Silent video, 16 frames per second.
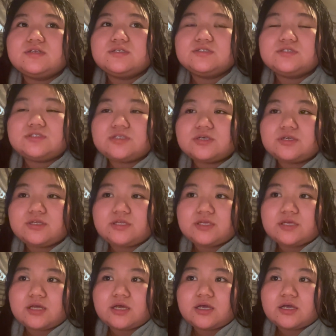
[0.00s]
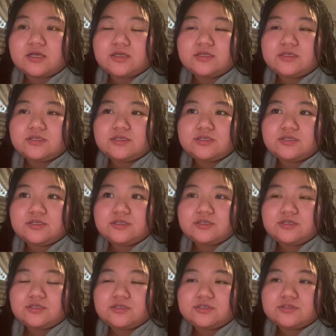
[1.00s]
So yeah, he
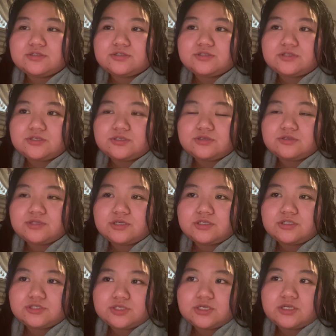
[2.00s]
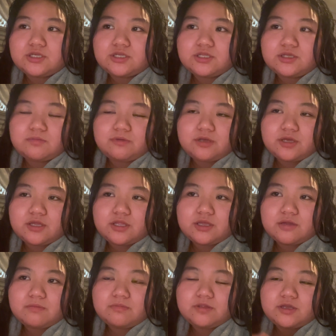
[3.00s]
used to date Jay. They're breaking
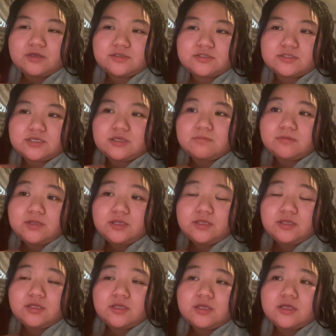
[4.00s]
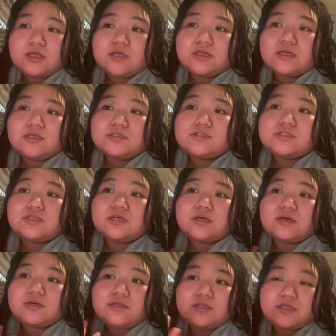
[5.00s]
up. Now he's doing me.
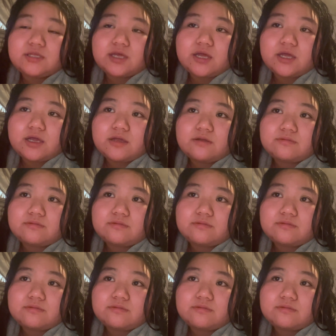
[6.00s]
So yeah.